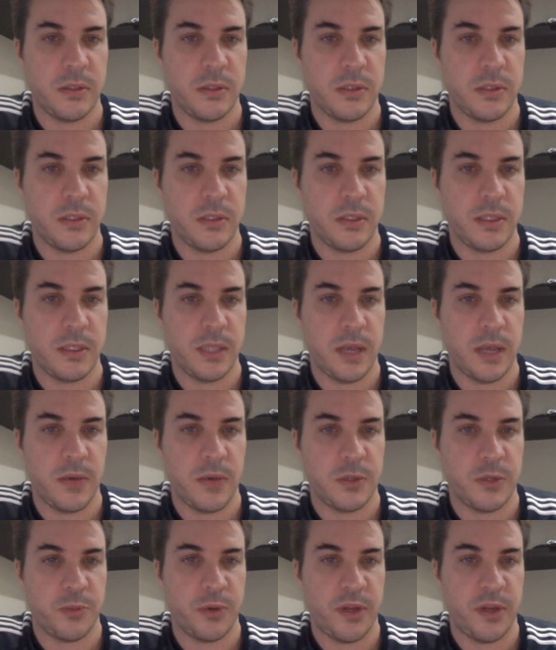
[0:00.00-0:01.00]
So that
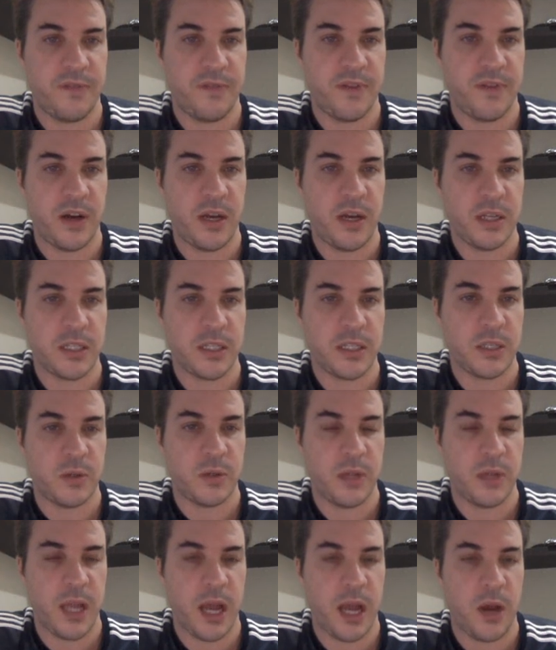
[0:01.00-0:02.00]
was pretty fast.
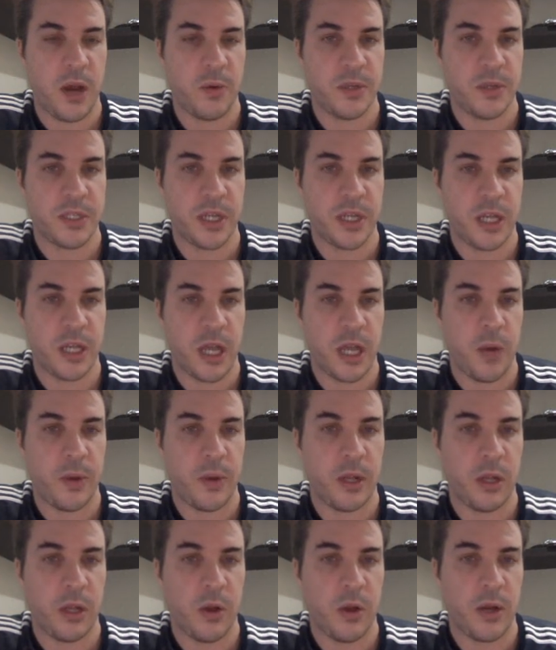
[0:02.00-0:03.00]
Now we're just going to go
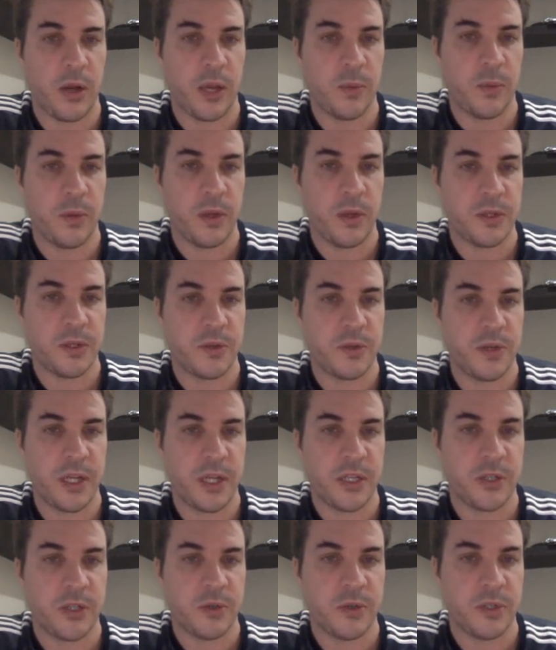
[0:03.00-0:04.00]
and log in with those
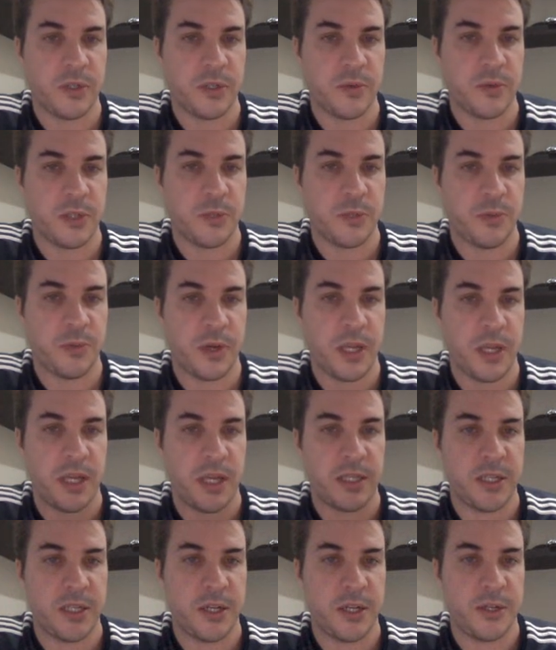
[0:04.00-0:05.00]
credentials, which is pretty
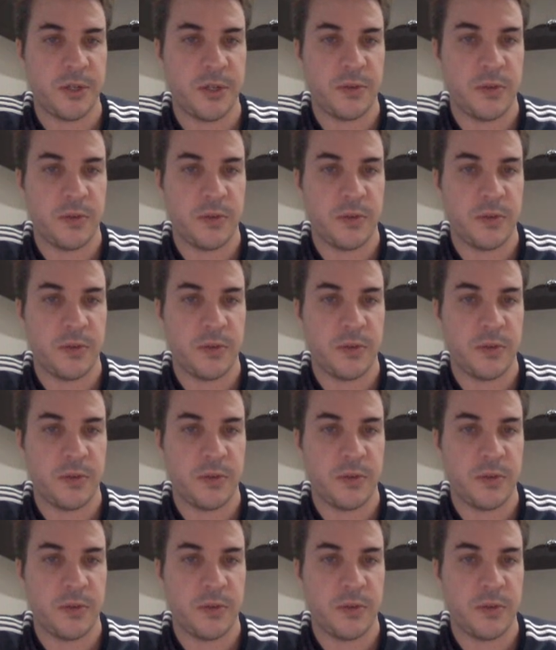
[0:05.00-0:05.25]
easy to do.